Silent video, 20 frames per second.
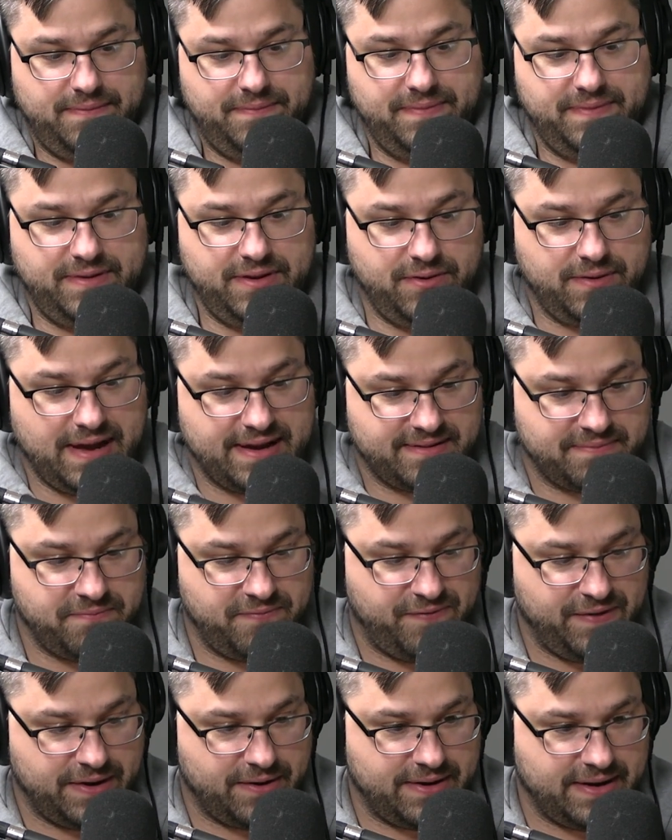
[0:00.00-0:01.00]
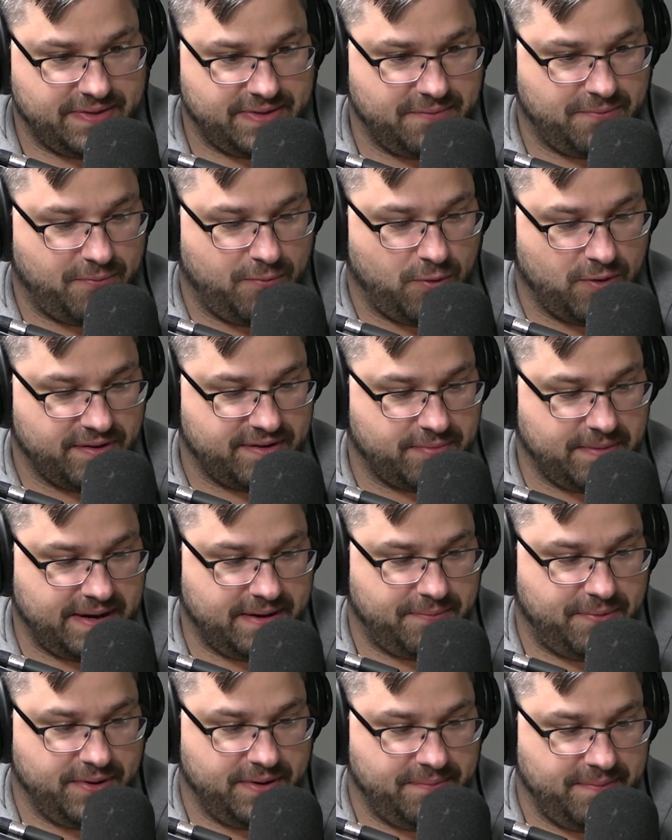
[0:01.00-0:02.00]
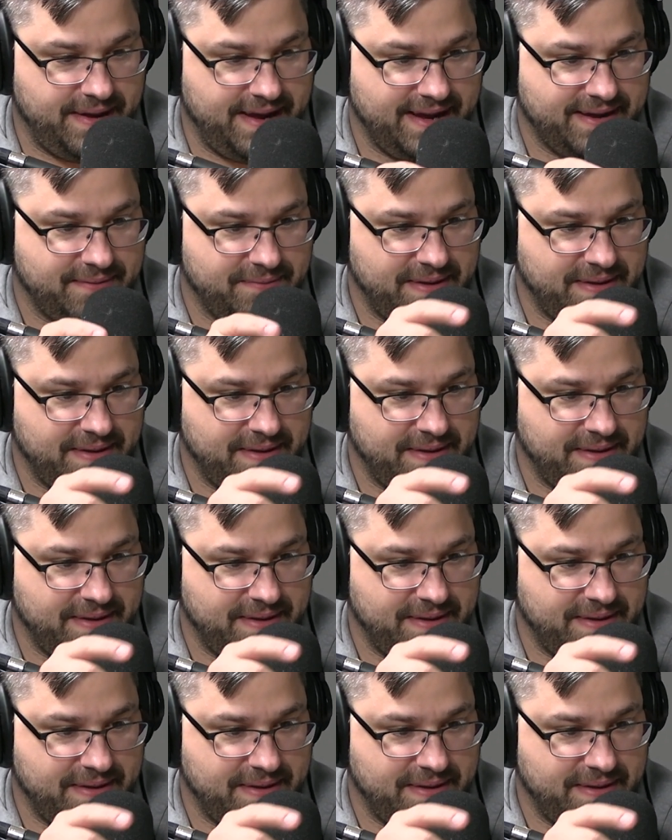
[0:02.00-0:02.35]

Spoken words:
You guys figured out the worst way to put them back.